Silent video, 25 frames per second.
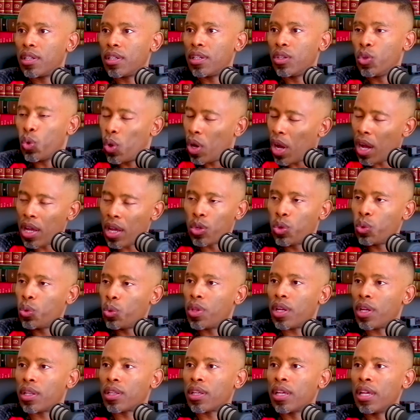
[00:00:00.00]
You can't do
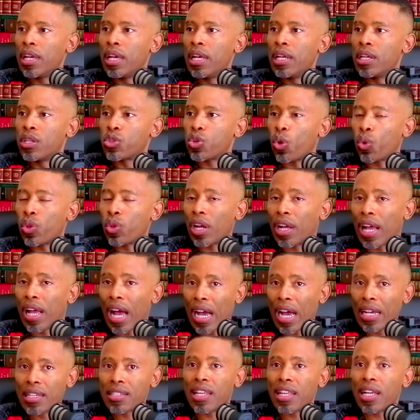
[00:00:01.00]
that. So the
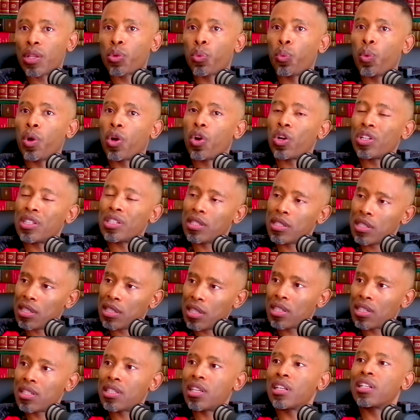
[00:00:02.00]
guys that were
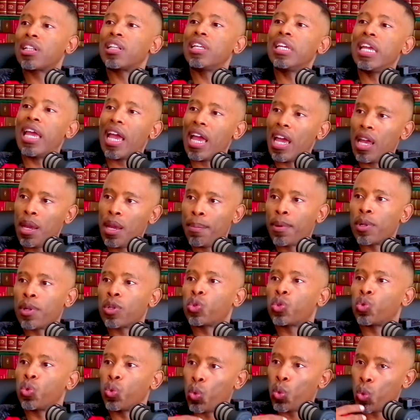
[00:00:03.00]
consistently
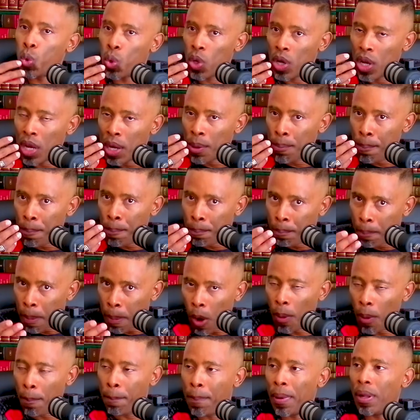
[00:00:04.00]
able to
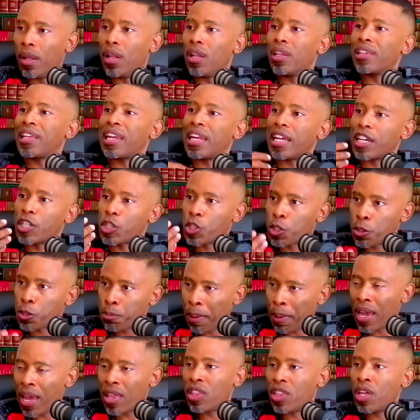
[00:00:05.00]
build and
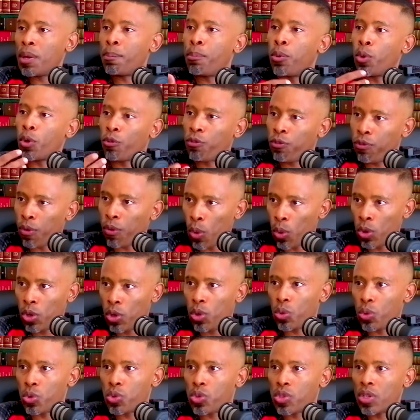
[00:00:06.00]
expand their
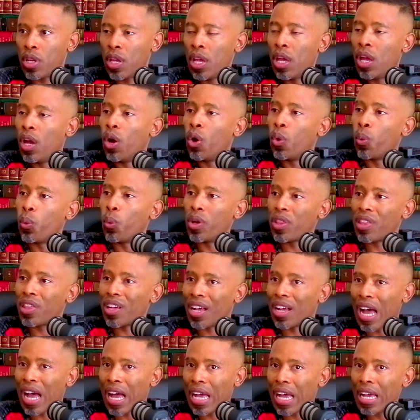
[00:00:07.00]
portfolios were the
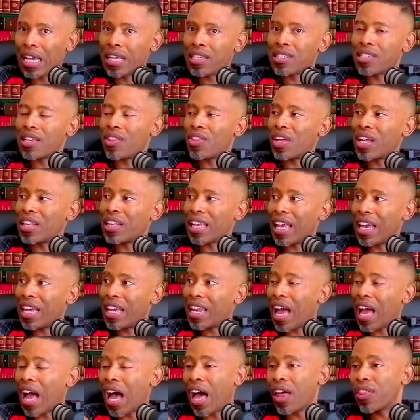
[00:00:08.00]
guys that
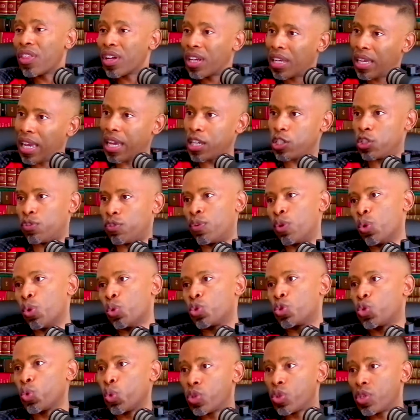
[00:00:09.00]
had other cash flow
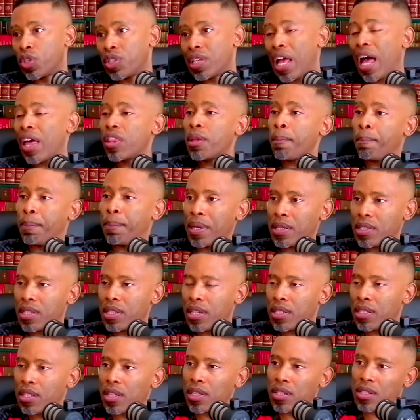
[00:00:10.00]
sources, other
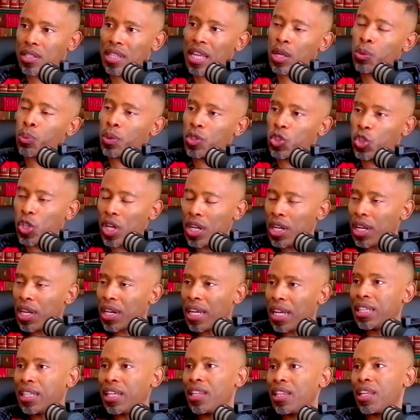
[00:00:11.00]
businesses that were
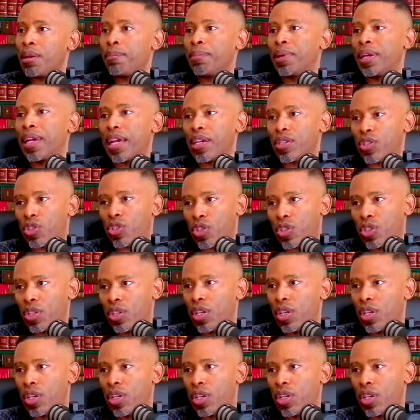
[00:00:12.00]
generating them cash.